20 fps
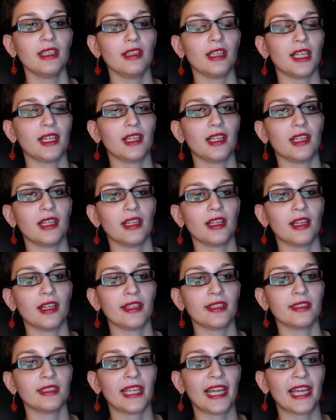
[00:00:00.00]

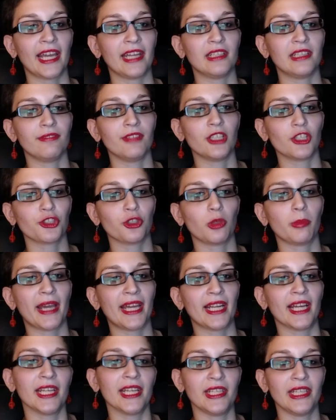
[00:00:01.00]
at
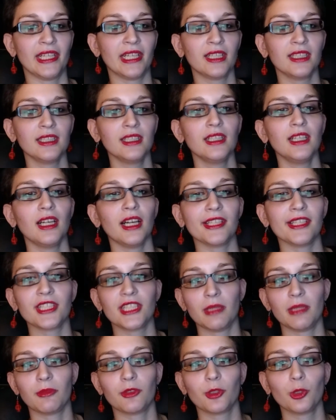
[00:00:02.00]
officialbadidea, a
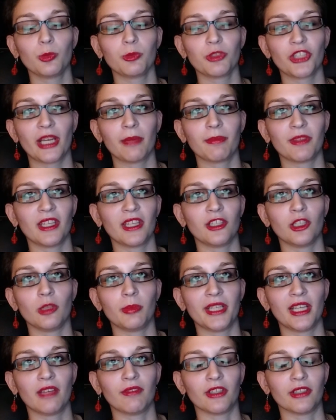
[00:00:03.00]
Steam group chat that
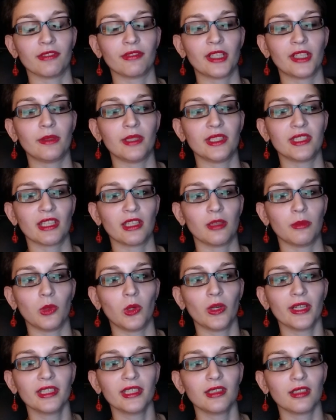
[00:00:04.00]
nobody ever frequents
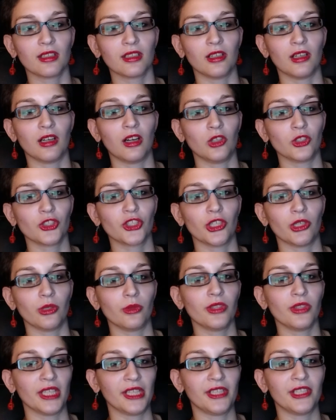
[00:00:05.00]
anymore,
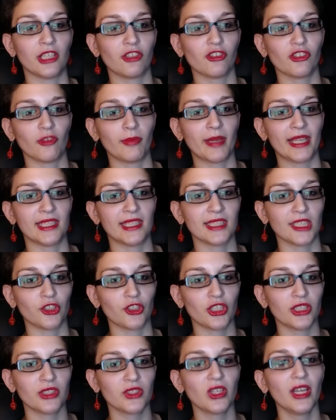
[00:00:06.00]
also the Dungeon of Bad
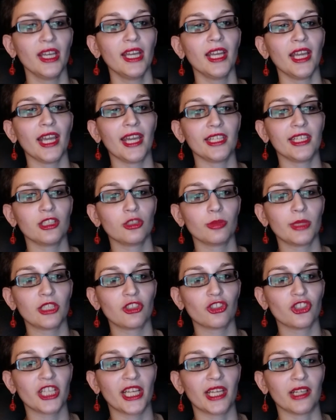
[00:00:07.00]
Decisions, and a
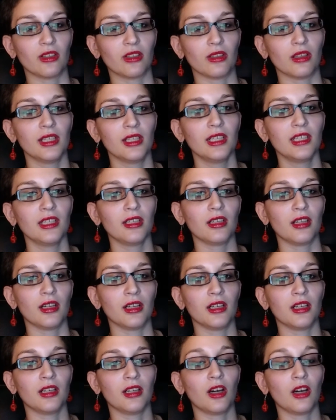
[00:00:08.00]
Twitch channel,
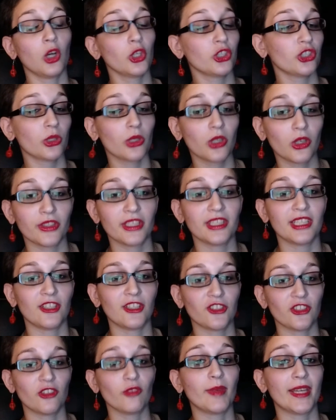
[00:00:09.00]
also called the
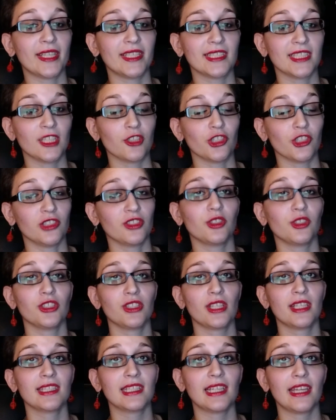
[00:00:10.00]
Dungeon of Bad Decisions. You
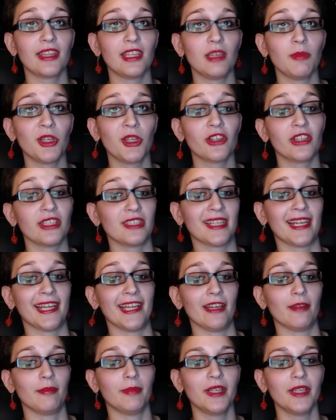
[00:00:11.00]
sensing a theme here? Because I
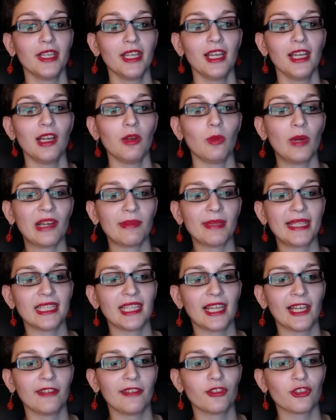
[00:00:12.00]
am. Where we
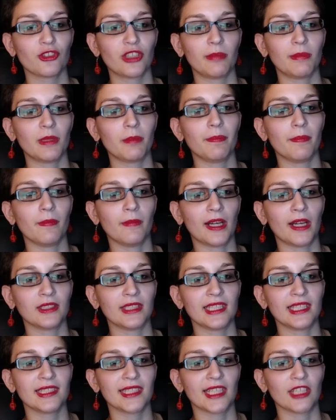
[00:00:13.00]
live stream the
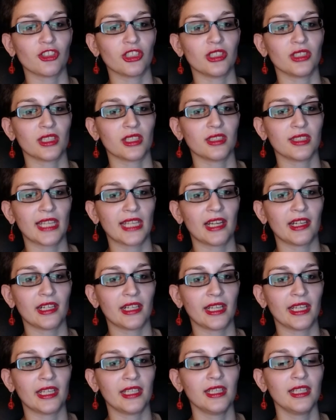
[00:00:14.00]
online sessions on
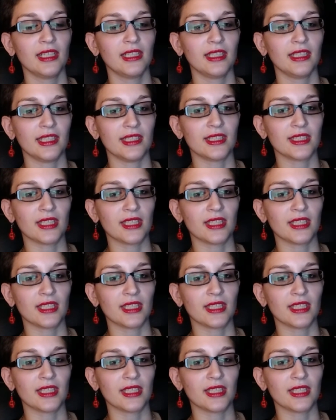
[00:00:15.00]
Saturday and